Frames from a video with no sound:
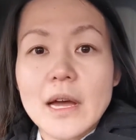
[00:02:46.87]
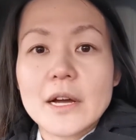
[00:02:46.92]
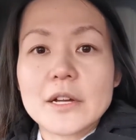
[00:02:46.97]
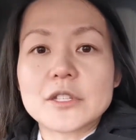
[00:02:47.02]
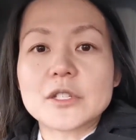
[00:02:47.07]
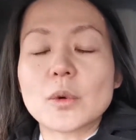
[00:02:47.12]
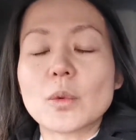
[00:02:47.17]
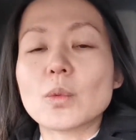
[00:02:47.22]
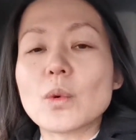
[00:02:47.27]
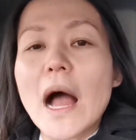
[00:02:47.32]

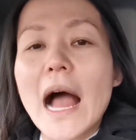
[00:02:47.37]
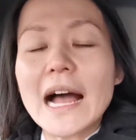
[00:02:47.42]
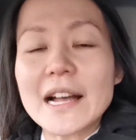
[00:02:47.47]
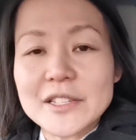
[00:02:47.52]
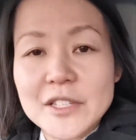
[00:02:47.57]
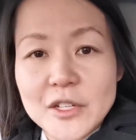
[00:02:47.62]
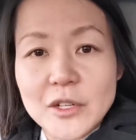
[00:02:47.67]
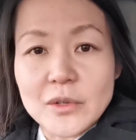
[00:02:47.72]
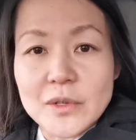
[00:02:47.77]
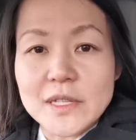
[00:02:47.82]
So
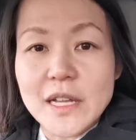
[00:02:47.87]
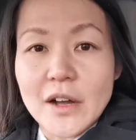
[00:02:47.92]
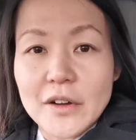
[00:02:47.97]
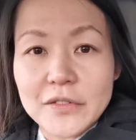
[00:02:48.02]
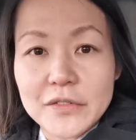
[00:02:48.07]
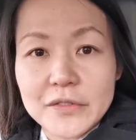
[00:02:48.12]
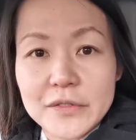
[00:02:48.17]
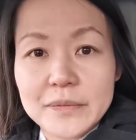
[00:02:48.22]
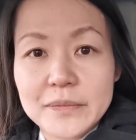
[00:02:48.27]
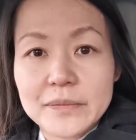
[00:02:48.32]
ask
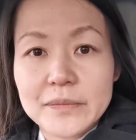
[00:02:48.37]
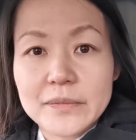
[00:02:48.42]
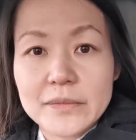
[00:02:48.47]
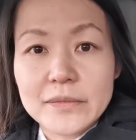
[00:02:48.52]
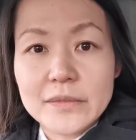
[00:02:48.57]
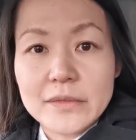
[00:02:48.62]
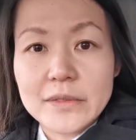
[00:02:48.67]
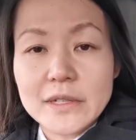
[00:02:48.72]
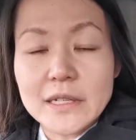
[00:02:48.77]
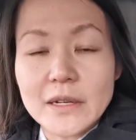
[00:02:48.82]
yourself,
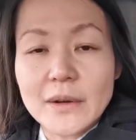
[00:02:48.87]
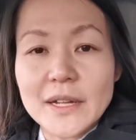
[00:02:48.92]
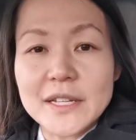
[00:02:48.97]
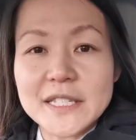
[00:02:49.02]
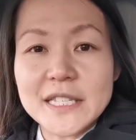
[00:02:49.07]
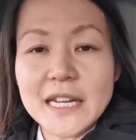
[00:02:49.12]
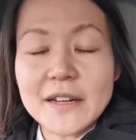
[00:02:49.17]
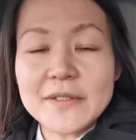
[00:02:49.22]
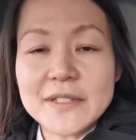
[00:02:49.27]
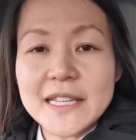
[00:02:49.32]

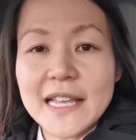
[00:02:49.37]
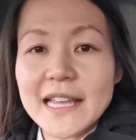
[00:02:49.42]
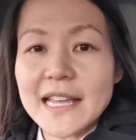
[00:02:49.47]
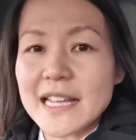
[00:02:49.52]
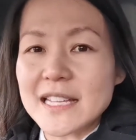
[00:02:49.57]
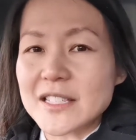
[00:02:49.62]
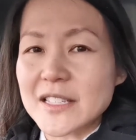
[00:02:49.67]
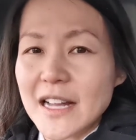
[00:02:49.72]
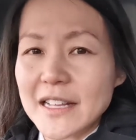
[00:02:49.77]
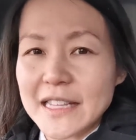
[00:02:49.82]
instead of
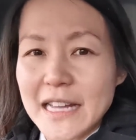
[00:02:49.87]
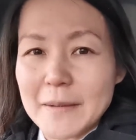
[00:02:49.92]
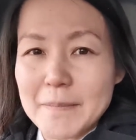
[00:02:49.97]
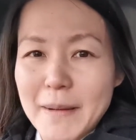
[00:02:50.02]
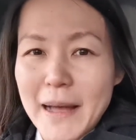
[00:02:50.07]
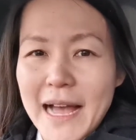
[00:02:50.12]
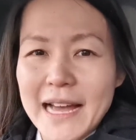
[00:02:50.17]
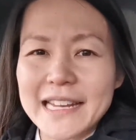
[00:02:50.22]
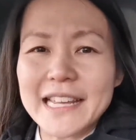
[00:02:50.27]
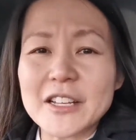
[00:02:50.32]
saying it's not that
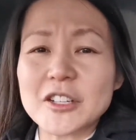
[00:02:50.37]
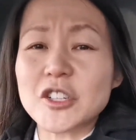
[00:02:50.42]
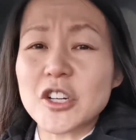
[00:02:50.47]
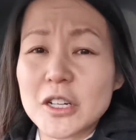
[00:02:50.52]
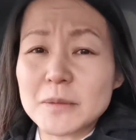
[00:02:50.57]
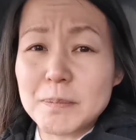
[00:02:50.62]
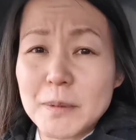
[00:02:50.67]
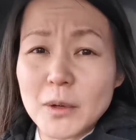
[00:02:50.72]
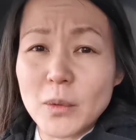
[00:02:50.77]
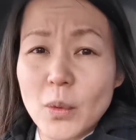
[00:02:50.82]
bad, it
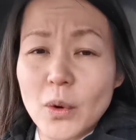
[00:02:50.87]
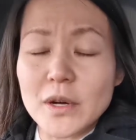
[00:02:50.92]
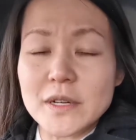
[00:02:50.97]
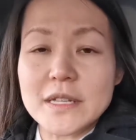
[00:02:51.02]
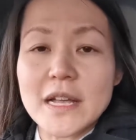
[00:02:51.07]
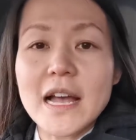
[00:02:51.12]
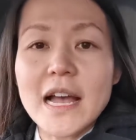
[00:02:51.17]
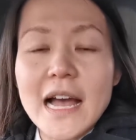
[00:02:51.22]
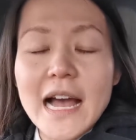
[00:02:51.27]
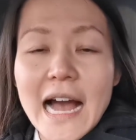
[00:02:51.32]
could be worse,